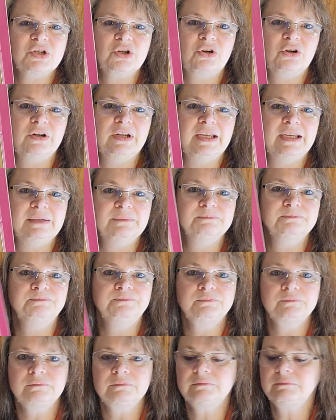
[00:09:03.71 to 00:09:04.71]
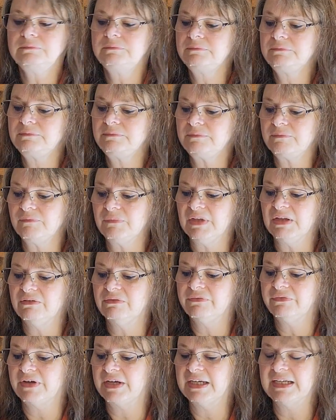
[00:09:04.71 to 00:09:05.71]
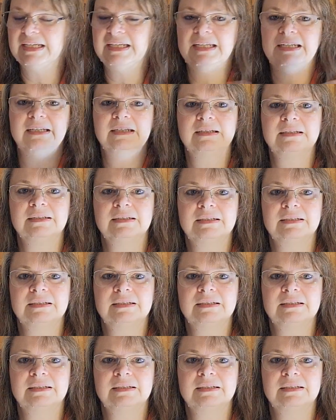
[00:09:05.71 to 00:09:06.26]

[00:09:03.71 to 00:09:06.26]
turning fine